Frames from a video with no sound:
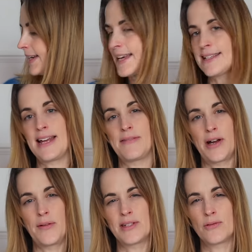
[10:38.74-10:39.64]
next
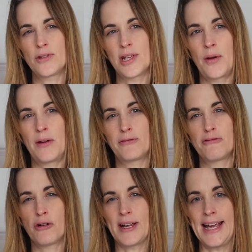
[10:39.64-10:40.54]
FO is also a
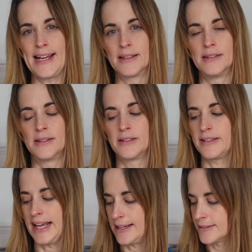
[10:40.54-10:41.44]
frogging
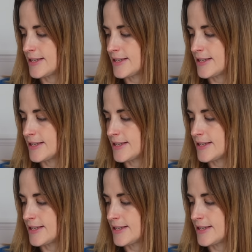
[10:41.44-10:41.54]
thing.